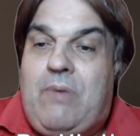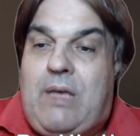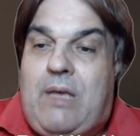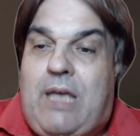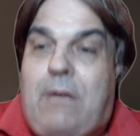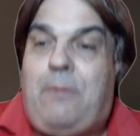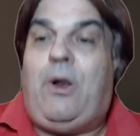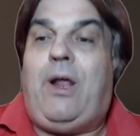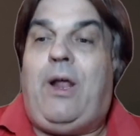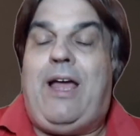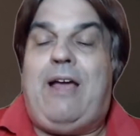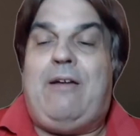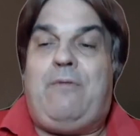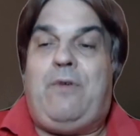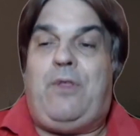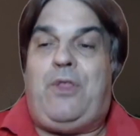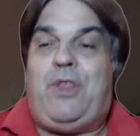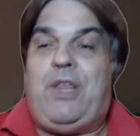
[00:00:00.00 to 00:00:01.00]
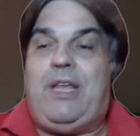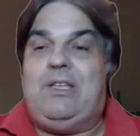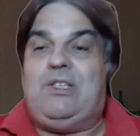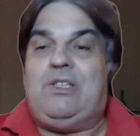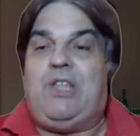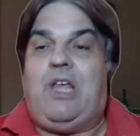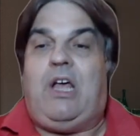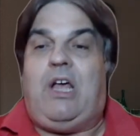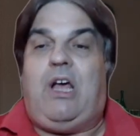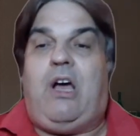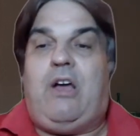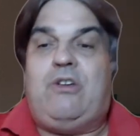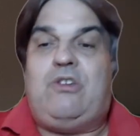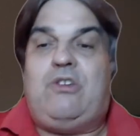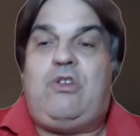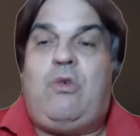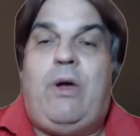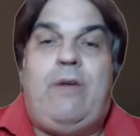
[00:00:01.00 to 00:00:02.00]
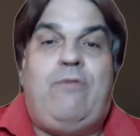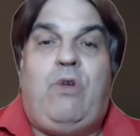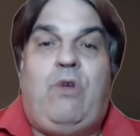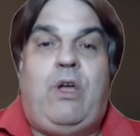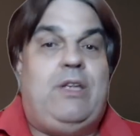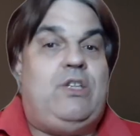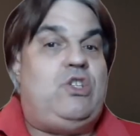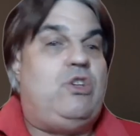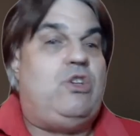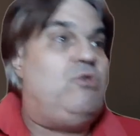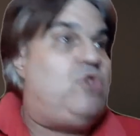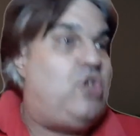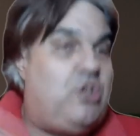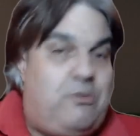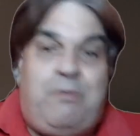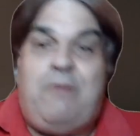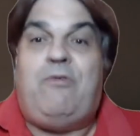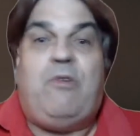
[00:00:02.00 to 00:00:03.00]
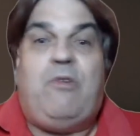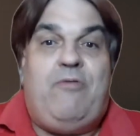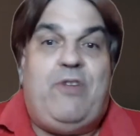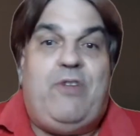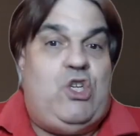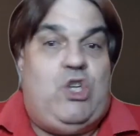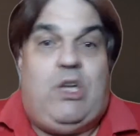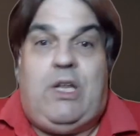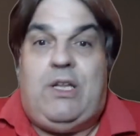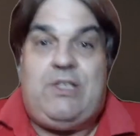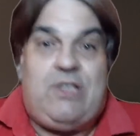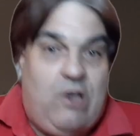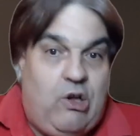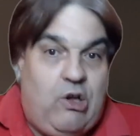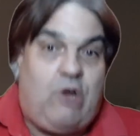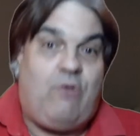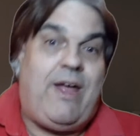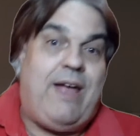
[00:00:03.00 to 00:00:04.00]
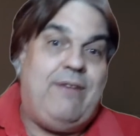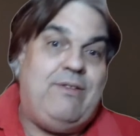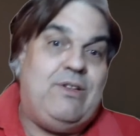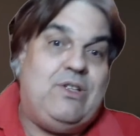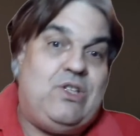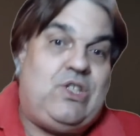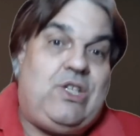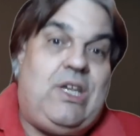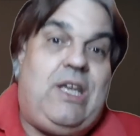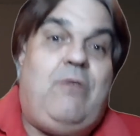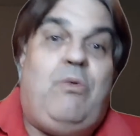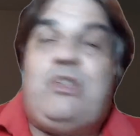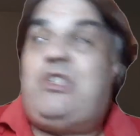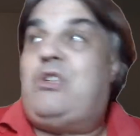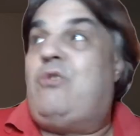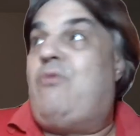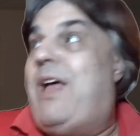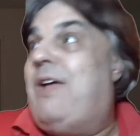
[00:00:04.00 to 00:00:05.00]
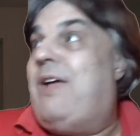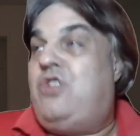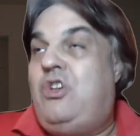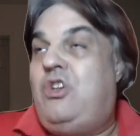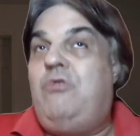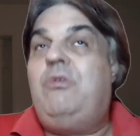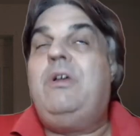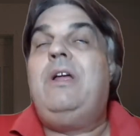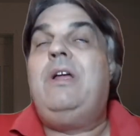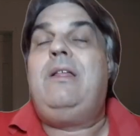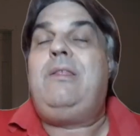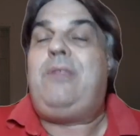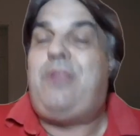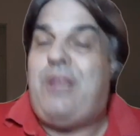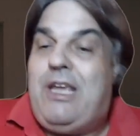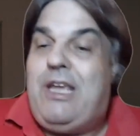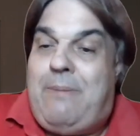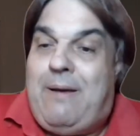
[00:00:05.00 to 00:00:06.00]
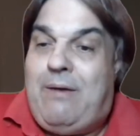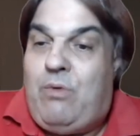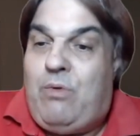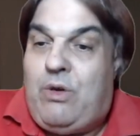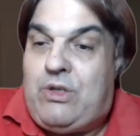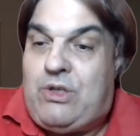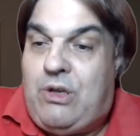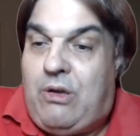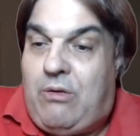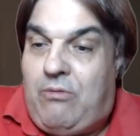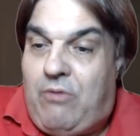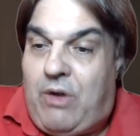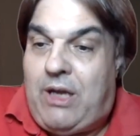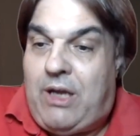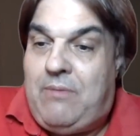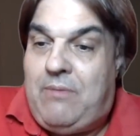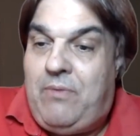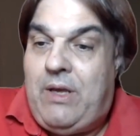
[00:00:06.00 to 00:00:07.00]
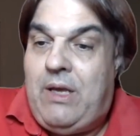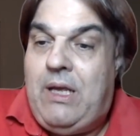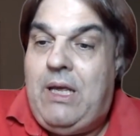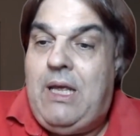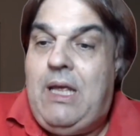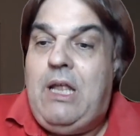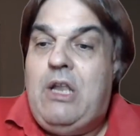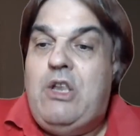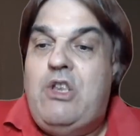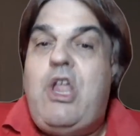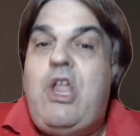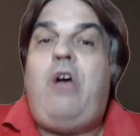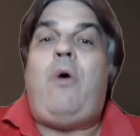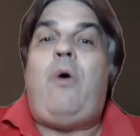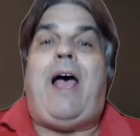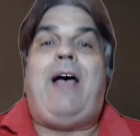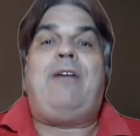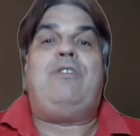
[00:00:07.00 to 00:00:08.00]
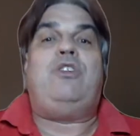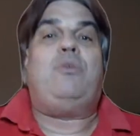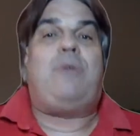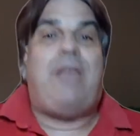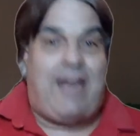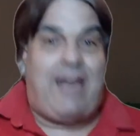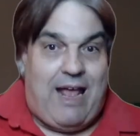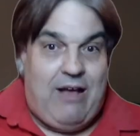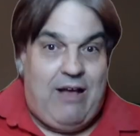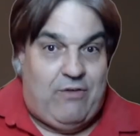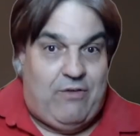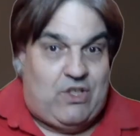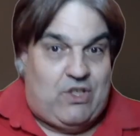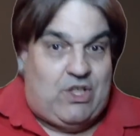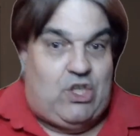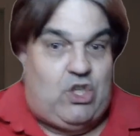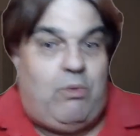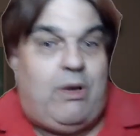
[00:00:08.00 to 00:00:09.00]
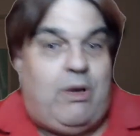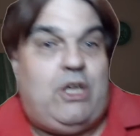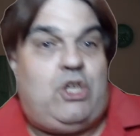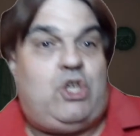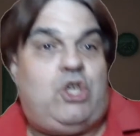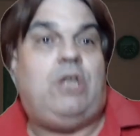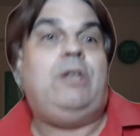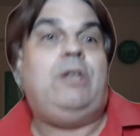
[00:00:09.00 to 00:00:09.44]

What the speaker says: keep an eye out for things that aren't quite right. So just be vigilant, look around and see what's around you, think about what's not right. Know how you get out of a situation,